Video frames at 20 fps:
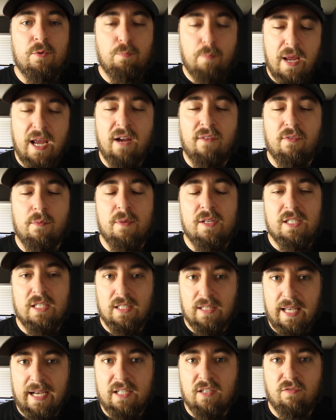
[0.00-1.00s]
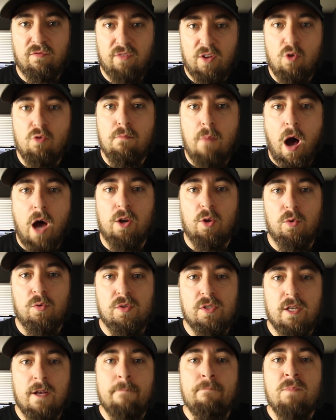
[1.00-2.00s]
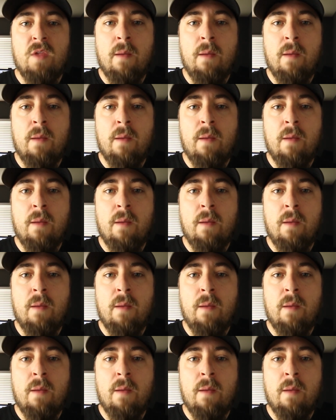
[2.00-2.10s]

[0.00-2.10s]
pick from a select few models,